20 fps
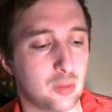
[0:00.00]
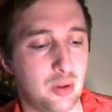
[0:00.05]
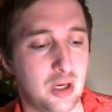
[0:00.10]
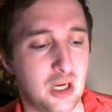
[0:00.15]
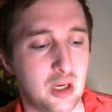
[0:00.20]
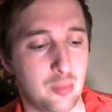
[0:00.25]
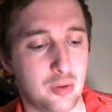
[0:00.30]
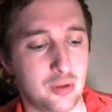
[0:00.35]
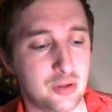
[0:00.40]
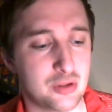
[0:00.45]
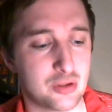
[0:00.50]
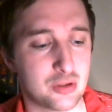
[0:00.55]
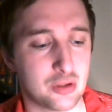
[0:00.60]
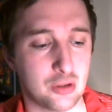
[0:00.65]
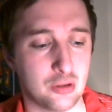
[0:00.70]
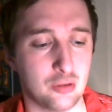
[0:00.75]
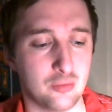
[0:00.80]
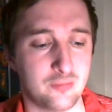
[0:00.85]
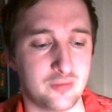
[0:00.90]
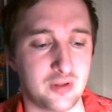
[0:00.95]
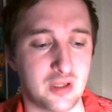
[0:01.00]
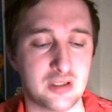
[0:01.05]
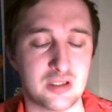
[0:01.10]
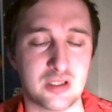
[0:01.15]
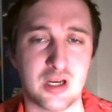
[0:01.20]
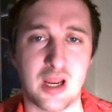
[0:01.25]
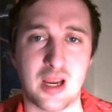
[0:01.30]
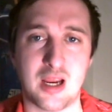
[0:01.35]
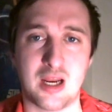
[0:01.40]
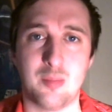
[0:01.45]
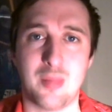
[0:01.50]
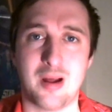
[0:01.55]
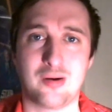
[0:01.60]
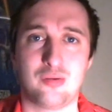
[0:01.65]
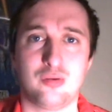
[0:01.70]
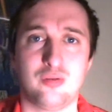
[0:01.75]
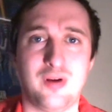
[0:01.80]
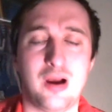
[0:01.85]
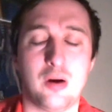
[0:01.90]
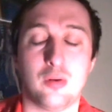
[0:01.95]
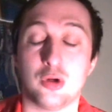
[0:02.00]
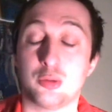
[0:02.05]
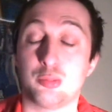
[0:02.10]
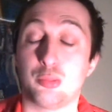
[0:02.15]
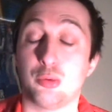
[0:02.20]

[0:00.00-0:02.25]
payments over the internet in a matter of hours.